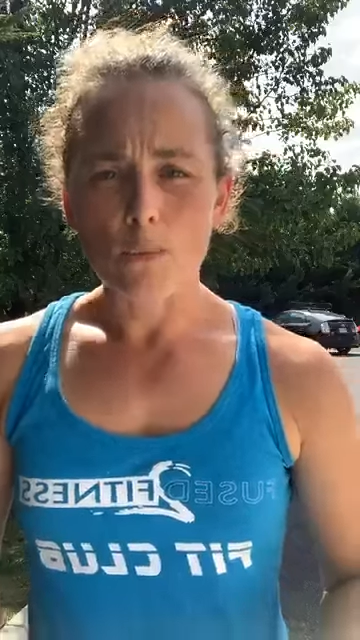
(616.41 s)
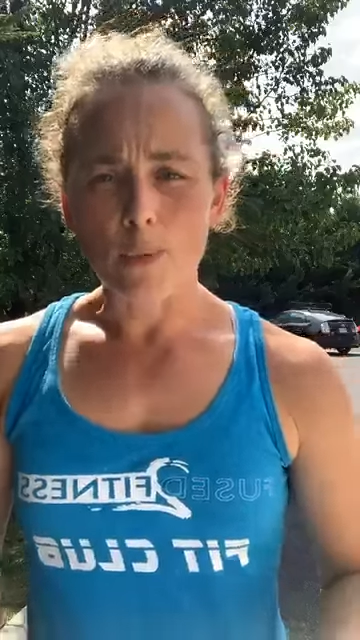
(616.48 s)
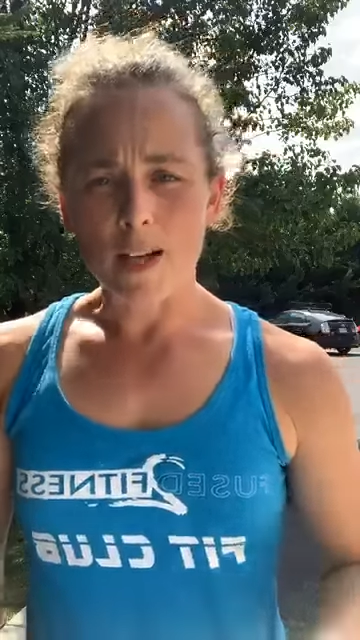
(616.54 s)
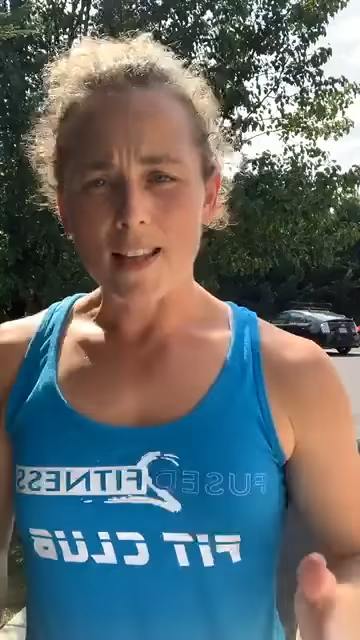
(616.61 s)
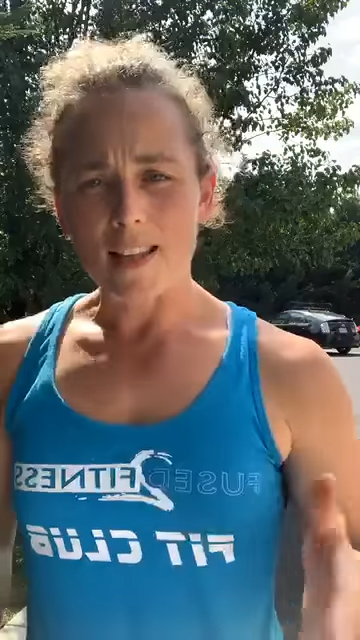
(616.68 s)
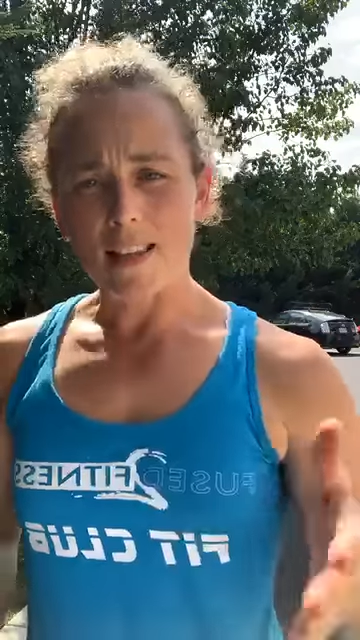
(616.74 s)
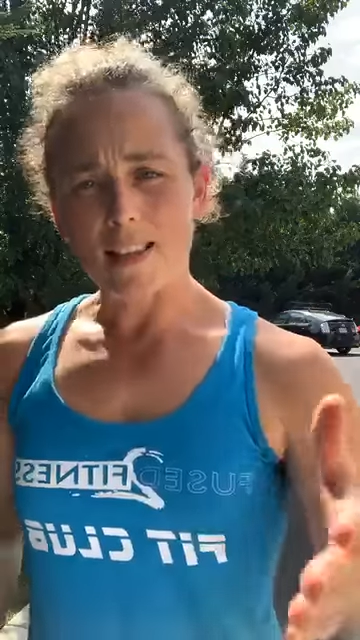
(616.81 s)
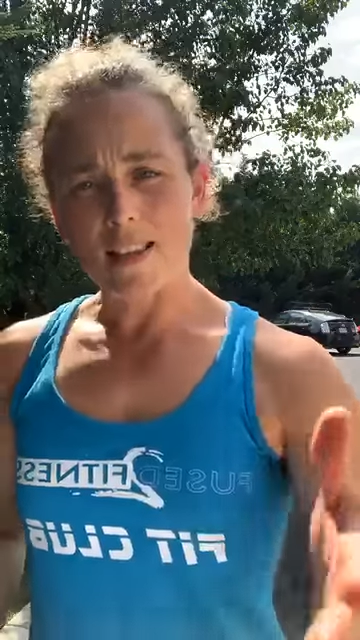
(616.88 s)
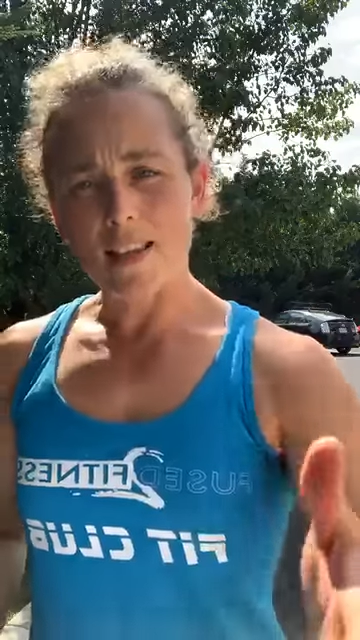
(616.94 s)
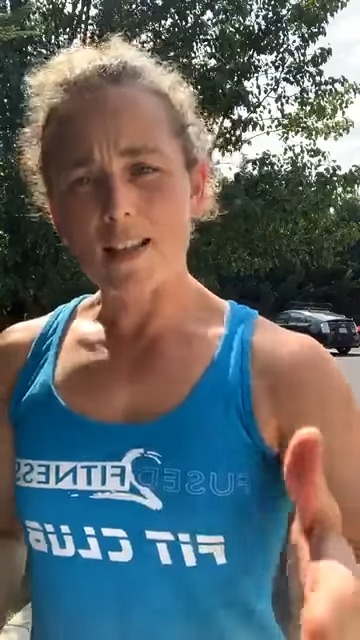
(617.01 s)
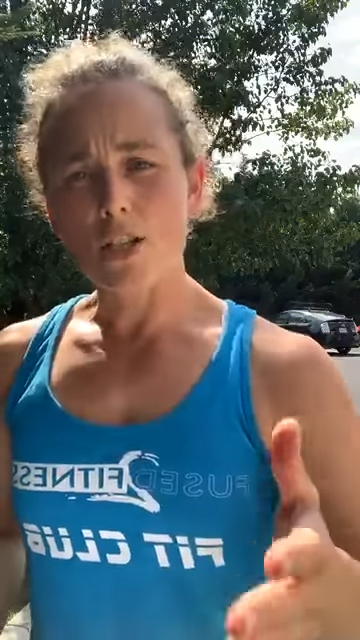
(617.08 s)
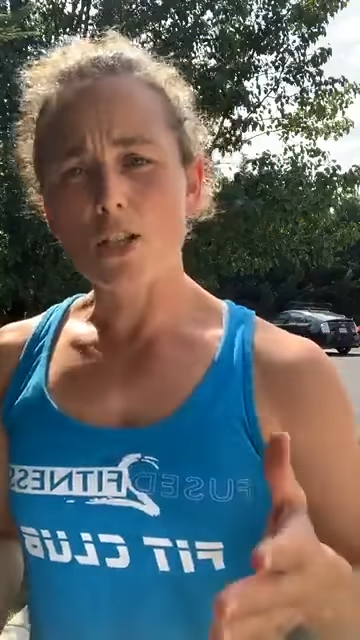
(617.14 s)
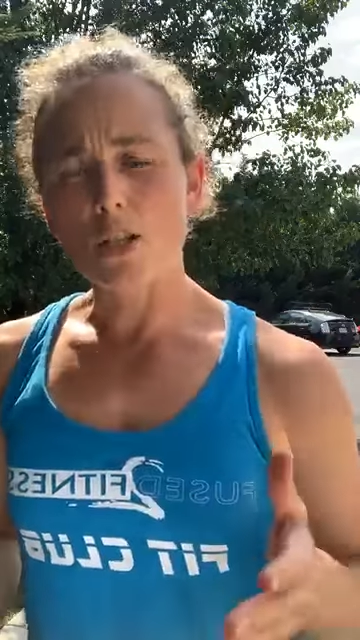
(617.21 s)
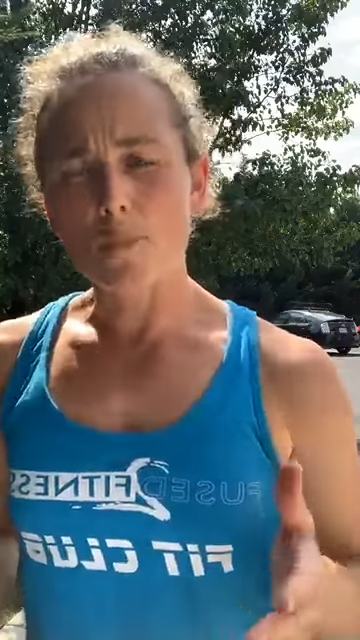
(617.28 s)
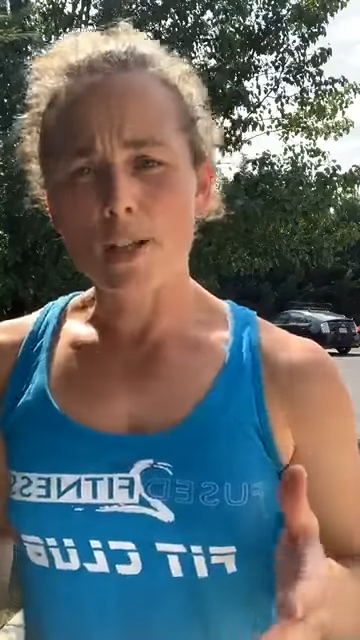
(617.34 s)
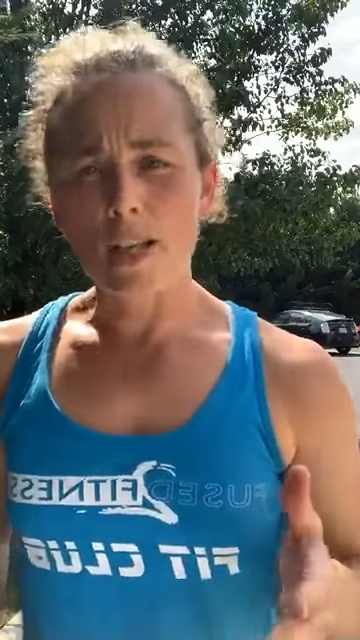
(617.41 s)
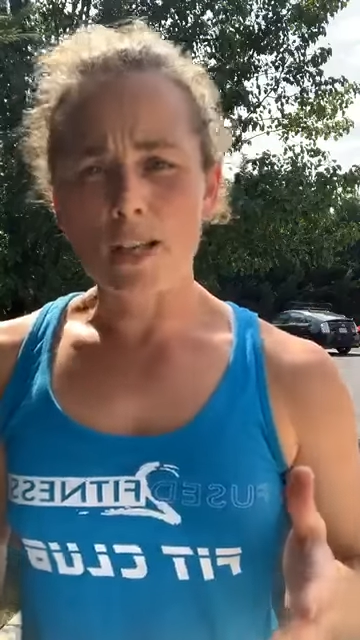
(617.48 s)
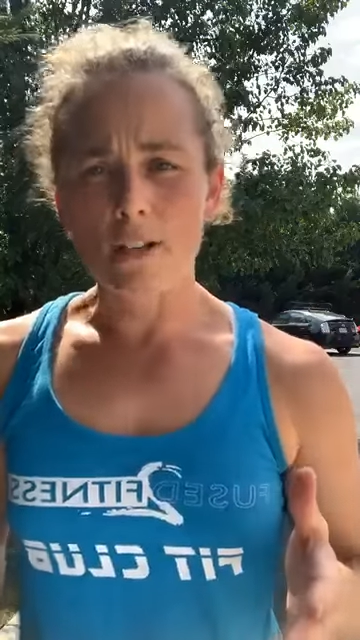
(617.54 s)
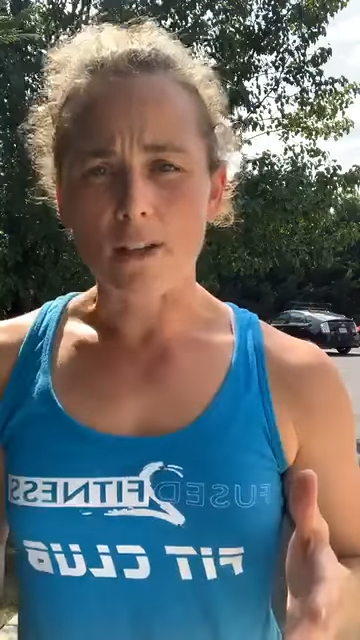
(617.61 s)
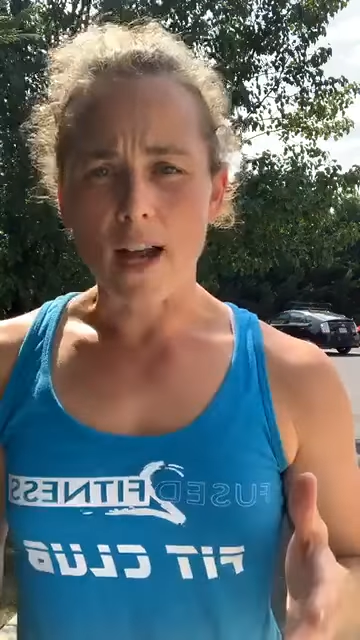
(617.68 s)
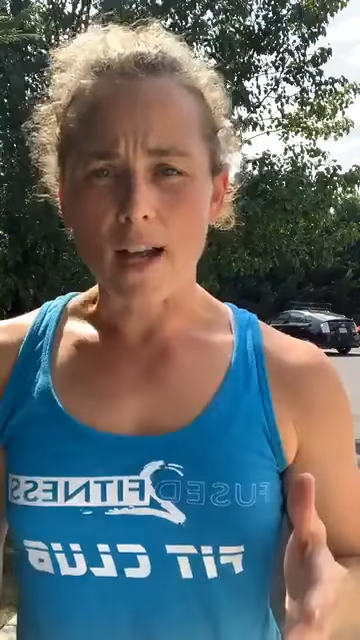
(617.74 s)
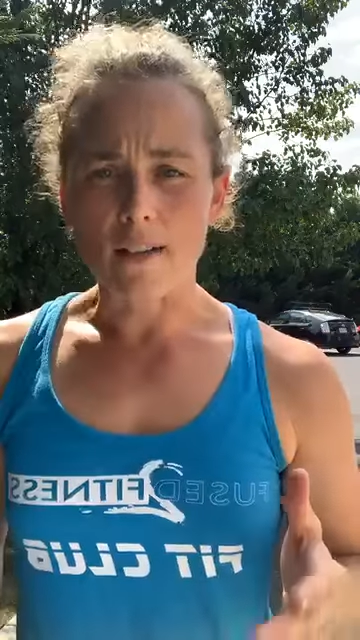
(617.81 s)
but this should be
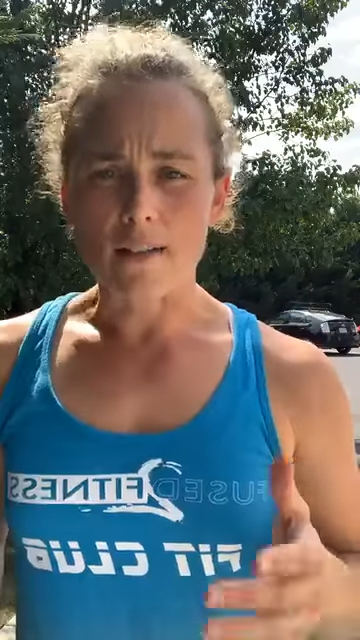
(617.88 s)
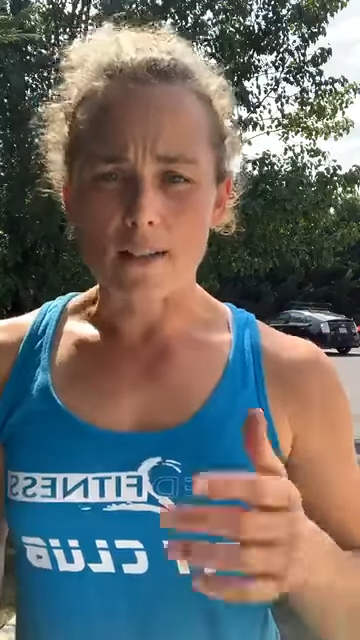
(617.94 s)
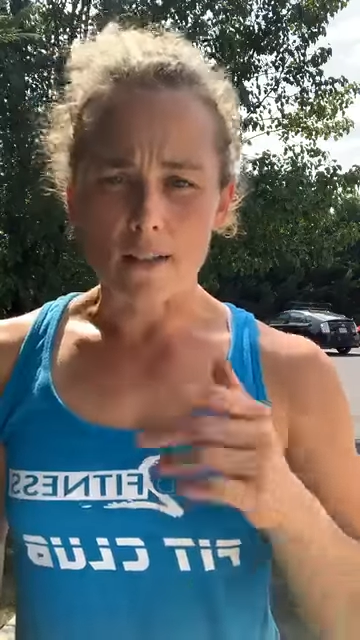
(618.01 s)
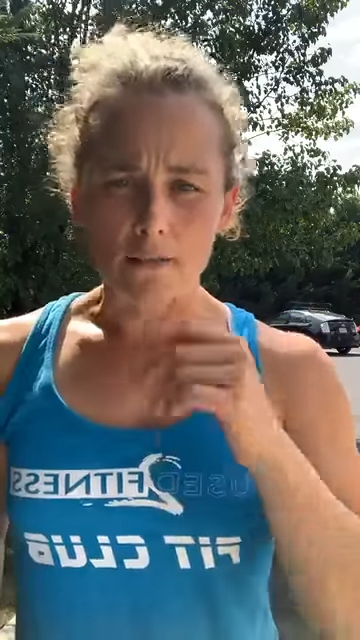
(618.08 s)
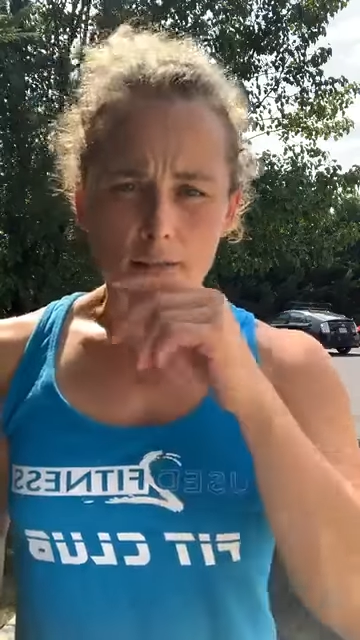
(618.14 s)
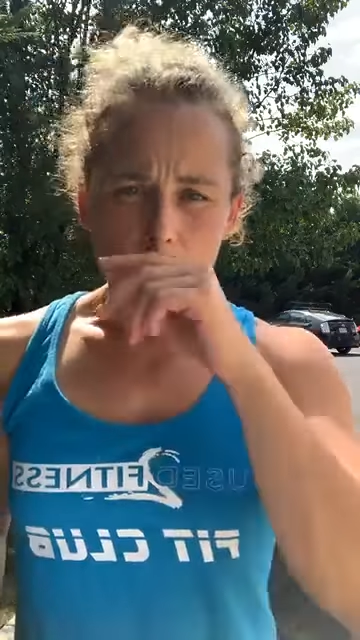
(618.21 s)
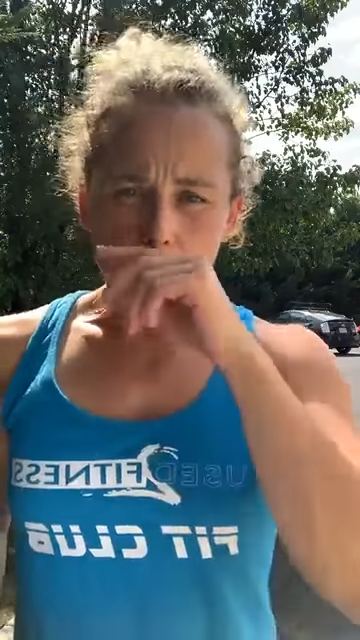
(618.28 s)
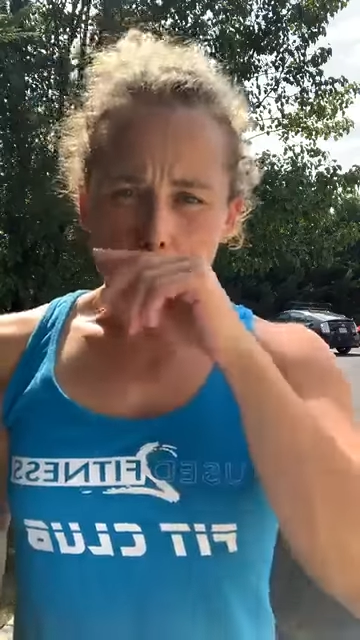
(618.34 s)
interactive.